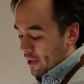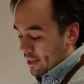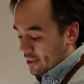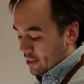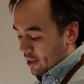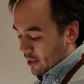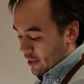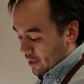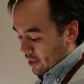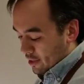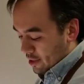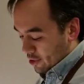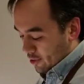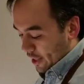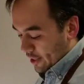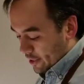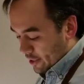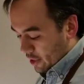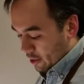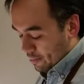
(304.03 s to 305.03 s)
to start
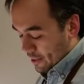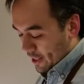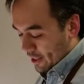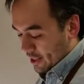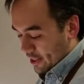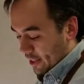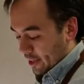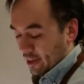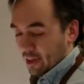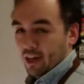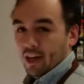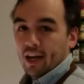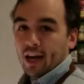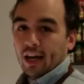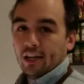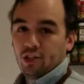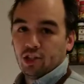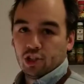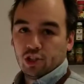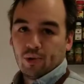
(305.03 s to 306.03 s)
constructing your pizza
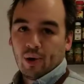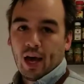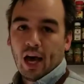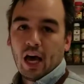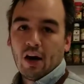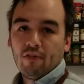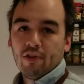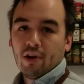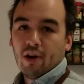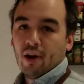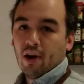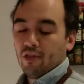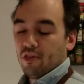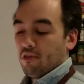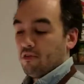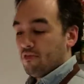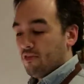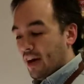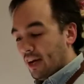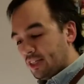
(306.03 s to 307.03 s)
until you have it on
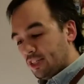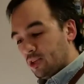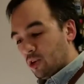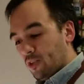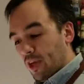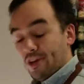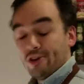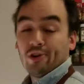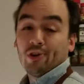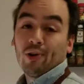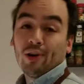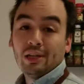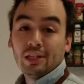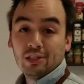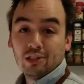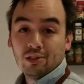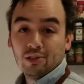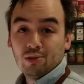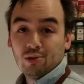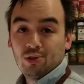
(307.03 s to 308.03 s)
the vessel that you're going
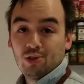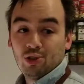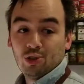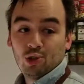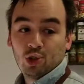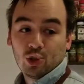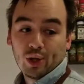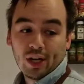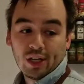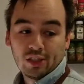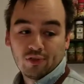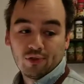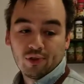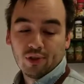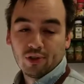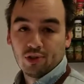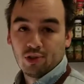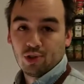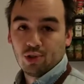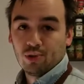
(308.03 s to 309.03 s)
to use to transfer
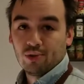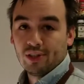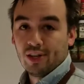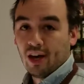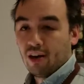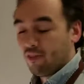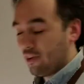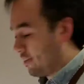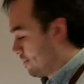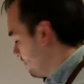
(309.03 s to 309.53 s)
it to the oven.